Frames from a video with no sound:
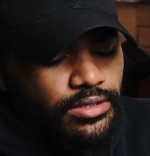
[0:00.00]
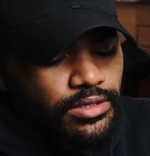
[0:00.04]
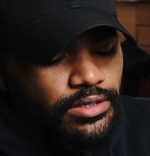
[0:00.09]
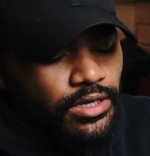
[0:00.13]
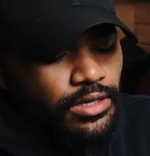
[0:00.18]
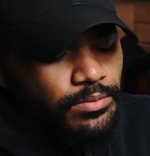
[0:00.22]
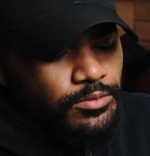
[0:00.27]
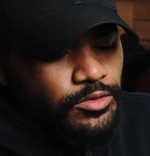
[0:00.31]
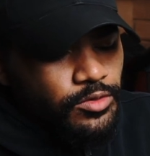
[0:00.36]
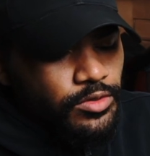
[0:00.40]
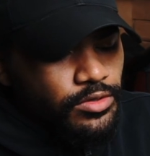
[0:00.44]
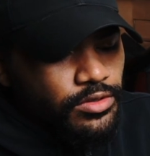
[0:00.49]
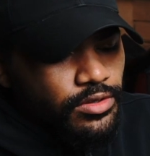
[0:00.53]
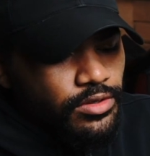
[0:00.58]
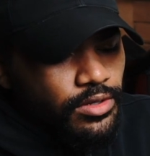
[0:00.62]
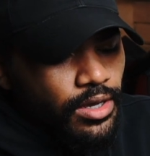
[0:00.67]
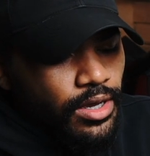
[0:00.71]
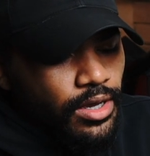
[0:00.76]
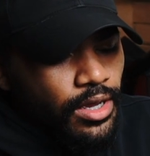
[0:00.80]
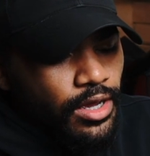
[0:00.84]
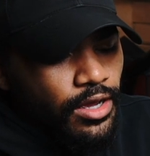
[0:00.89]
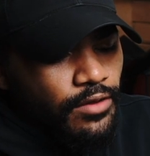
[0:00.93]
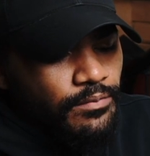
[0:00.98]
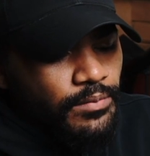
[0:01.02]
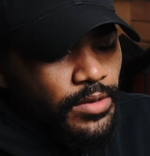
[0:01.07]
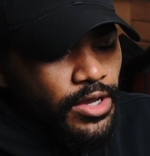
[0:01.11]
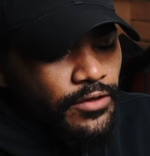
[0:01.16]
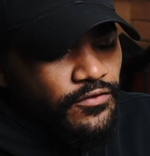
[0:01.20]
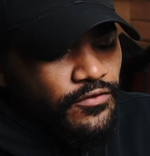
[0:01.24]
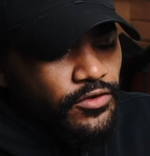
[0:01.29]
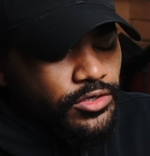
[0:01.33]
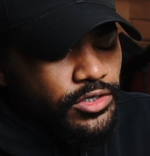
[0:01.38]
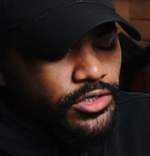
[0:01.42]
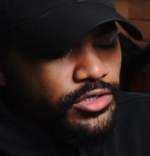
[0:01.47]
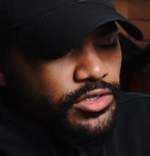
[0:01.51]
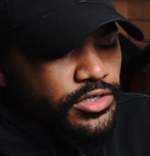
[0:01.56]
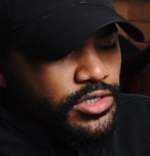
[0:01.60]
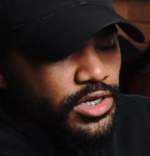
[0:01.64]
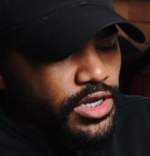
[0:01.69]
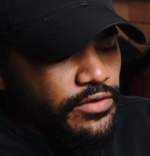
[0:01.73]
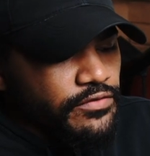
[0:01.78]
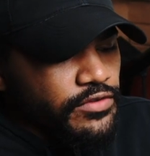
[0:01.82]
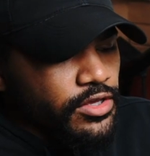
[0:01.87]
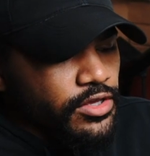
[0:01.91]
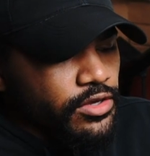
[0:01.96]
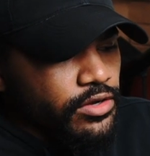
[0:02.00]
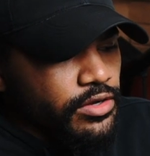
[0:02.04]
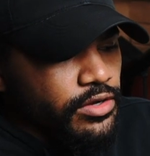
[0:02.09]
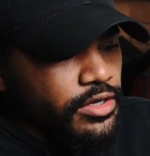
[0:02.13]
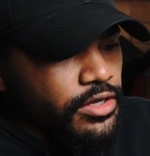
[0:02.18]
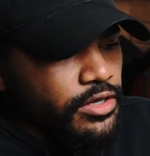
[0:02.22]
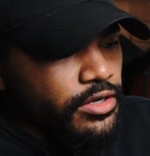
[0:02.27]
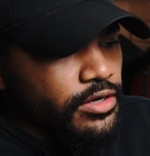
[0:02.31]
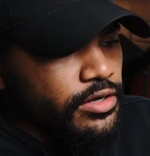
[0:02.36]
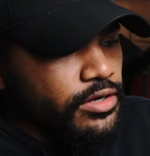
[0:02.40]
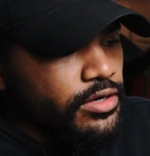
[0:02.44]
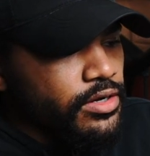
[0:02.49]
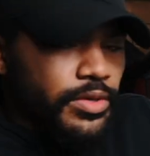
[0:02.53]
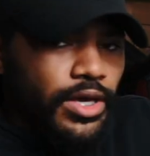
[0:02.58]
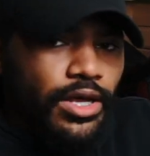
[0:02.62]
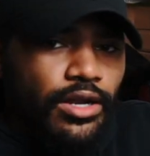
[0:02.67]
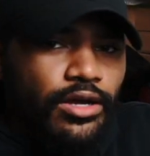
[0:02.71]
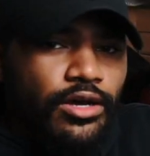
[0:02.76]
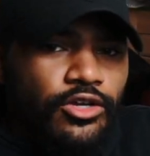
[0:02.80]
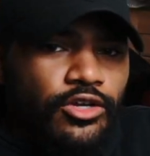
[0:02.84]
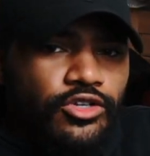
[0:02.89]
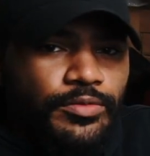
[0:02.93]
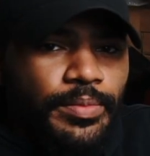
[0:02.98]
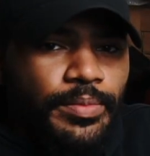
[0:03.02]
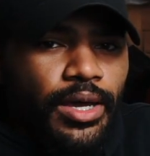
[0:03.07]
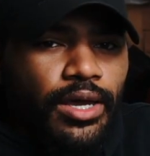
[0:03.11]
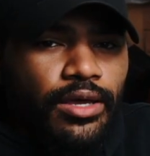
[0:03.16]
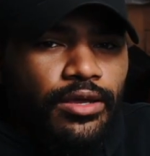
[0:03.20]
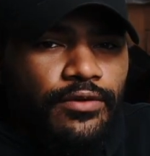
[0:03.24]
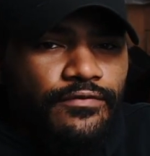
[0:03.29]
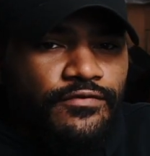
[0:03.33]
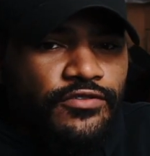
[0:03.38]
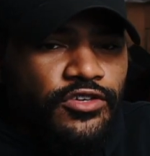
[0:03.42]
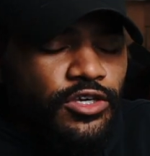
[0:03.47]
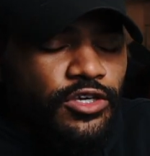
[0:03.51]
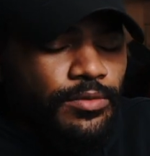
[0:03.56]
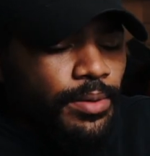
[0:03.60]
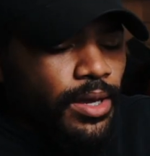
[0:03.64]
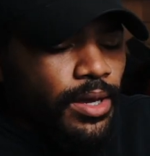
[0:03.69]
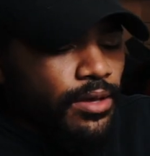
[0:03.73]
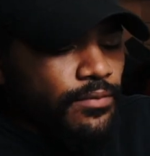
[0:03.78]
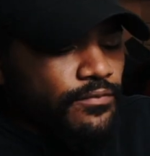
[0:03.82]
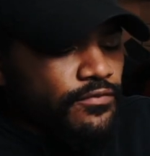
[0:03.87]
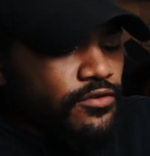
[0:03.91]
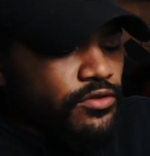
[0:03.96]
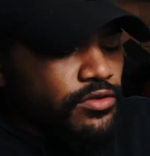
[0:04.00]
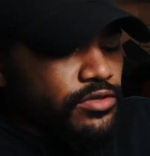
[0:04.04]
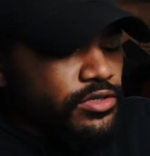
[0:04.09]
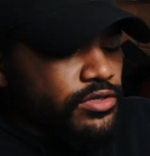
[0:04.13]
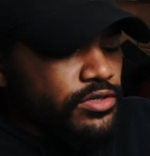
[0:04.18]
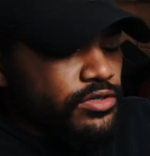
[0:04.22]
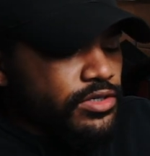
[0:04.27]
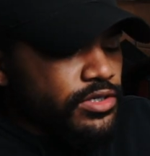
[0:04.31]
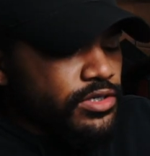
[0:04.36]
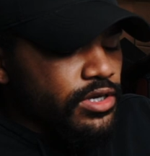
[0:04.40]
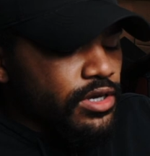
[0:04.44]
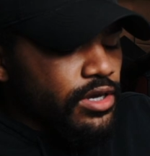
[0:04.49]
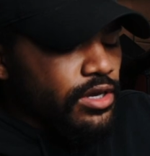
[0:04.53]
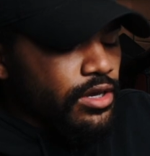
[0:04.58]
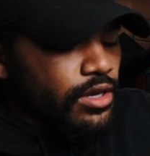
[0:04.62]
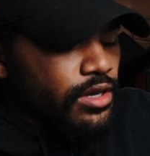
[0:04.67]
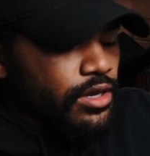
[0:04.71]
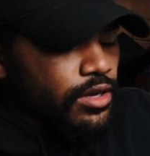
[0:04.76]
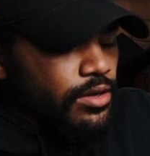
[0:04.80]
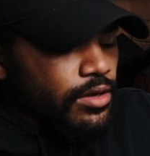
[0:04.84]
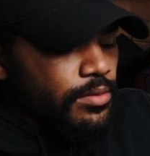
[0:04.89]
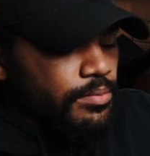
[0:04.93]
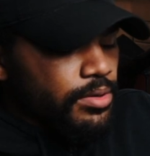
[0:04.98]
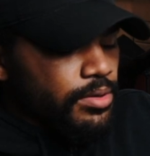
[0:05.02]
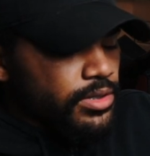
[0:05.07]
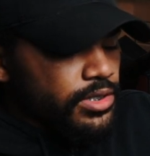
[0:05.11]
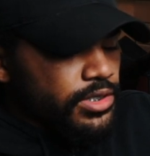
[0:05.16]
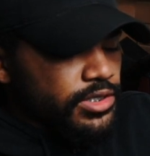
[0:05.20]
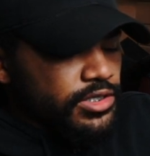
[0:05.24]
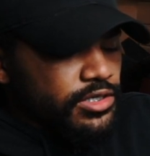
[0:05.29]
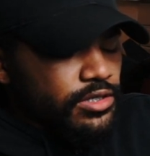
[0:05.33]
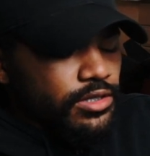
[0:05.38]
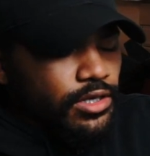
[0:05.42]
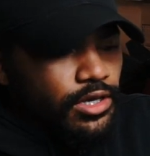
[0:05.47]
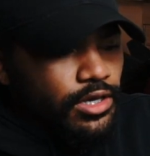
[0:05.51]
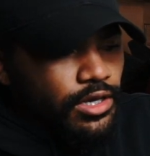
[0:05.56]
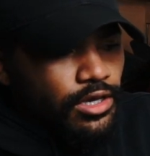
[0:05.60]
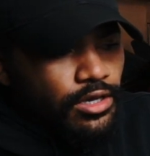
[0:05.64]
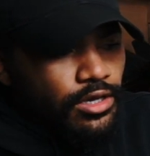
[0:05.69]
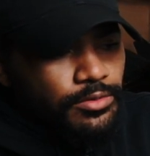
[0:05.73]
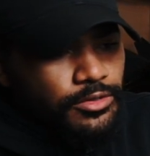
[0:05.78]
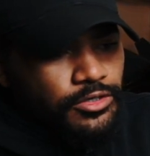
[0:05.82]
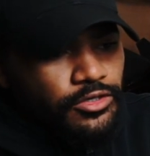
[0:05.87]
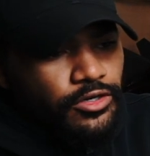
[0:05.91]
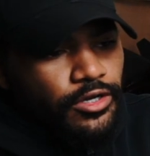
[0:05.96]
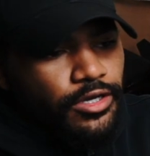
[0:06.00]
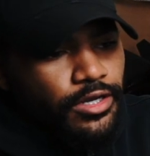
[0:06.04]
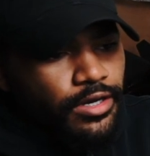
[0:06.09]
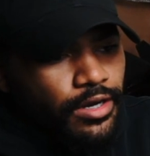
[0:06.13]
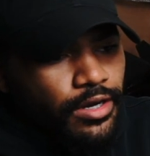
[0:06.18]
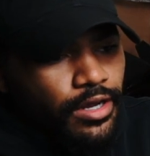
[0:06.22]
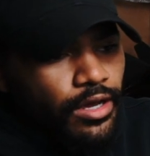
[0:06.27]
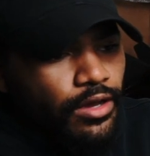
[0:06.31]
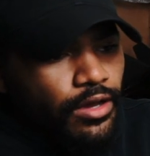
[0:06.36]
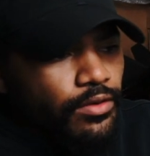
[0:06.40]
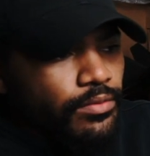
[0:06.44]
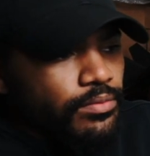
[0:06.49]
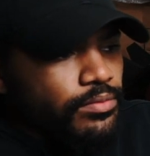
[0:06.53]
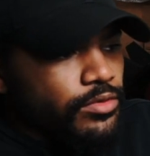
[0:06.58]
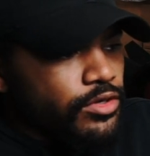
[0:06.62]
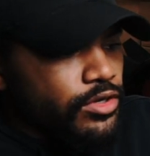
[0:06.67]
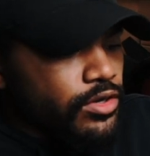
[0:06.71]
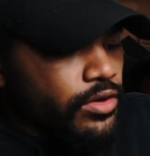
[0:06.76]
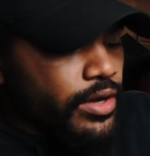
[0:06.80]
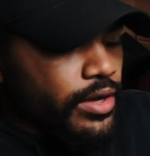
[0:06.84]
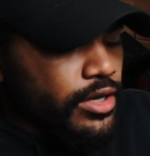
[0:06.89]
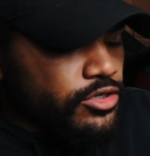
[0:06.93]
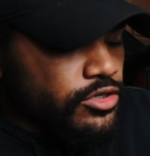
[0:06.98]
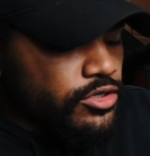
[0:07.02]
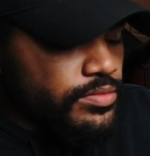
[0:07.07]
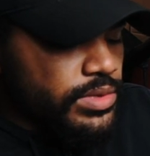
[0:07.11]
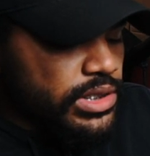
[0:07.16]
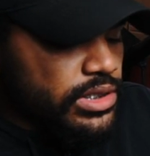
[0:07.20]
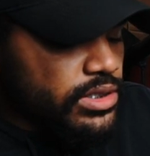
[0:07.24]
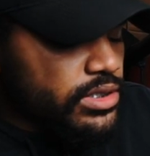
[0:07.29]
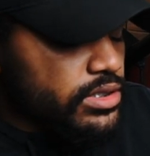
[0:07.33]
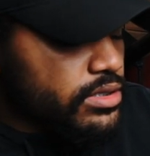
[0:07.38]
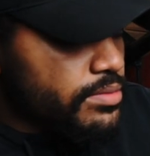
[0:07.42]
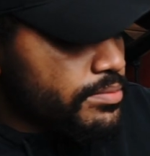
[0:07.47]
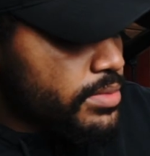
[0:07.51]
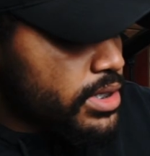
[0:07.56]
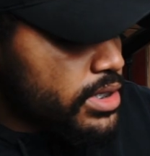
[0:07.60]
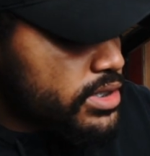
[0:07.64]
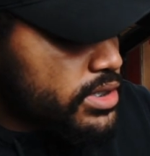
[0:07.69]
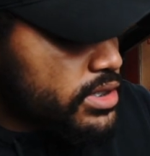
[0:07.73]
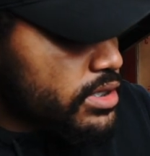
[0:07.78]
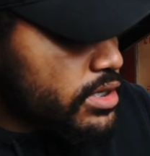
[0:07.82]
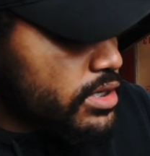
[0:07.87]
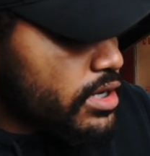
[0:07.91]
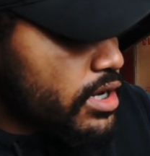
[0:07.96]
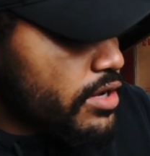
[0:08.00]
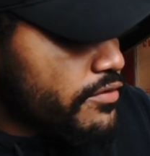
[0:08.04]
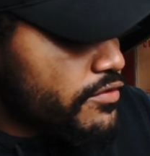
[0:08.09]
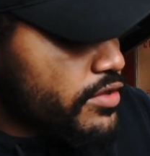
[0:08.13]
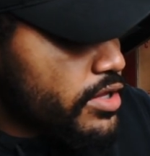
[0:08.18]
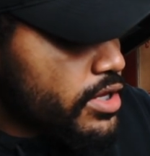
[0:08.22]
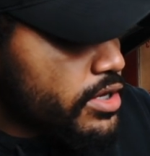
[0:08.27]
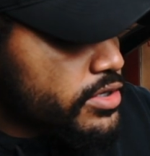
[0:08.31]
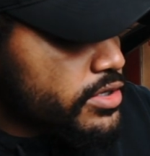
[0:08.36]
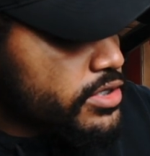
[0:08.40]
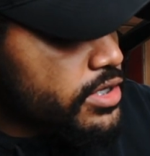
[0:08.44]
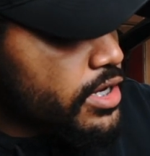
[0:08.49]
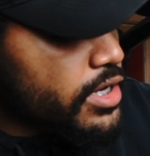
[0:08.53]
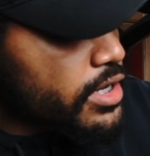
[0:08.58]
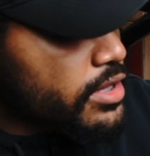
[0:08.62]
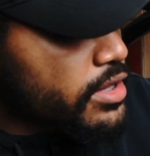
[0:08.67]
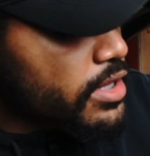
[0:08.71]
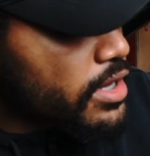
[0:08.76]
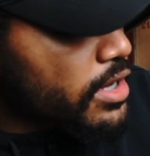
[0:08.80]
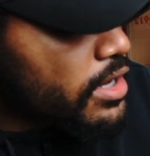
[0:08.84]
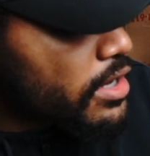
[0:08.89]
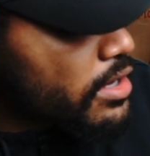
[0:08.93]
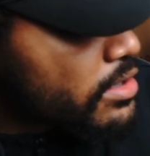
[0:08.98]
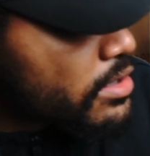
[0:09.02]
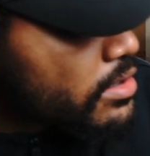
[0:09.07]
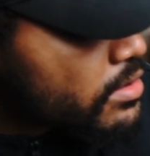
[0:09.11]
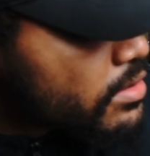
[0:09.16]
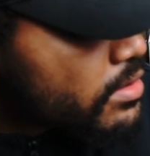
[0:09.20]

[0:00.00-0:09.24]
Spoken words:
Comes with, I have my filters and everything on here. We got 100 pack of cheap paint filters. Put this in the cup, strain it out, you know, as you're mixing and everything else like that.